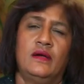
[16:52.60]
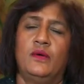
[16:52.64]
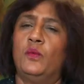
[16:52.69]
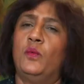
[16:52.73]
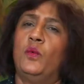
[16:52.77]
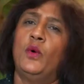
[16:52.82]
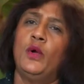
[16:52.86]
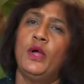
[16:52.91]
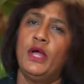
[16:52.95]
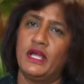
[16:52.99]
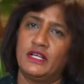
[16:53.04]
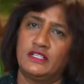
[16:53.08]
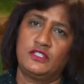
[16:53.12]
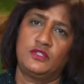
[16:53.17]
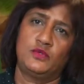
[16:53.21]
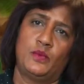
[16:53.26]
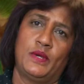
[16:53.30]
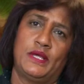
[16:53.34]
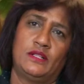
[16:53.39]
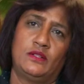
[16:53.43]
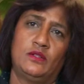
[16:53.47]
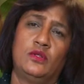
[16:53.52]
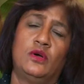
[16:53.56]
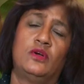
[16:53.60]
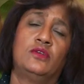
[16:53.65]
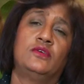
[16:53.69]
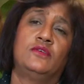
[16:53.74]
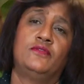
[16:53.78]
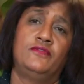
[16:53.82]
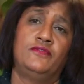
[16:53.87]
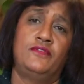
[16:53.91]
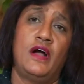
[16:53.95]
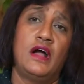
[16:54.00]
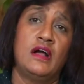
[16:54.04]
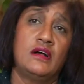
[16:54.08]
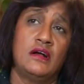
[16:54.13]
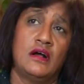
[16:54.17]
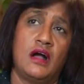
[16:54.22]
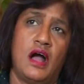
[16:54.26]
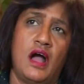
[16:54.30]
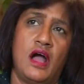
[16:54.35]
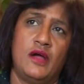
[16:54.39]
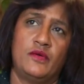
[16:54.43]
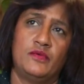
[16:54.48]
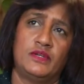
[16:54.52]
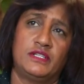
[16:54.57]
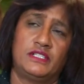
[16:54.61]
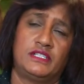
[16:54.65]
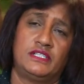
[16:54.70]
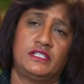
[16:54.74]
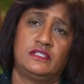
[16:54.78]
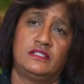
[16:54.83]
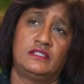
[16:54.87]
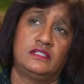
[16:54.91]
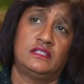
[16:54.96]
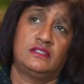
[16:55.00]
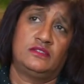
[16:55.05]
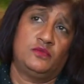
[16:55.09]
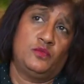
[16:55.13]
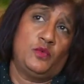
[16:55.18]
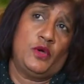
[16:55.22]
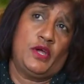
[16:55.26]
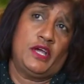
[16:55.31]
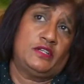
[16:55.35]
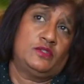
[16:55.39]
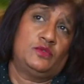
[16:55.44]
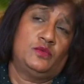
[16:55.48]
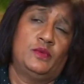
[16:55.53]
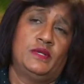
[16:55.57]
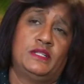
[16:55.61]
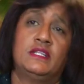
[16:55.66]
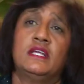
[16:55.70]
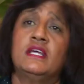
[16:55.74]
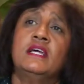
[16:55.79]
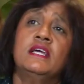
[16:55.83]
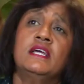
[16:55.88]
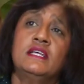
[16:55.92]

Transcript: works with a lot of fungi, it works with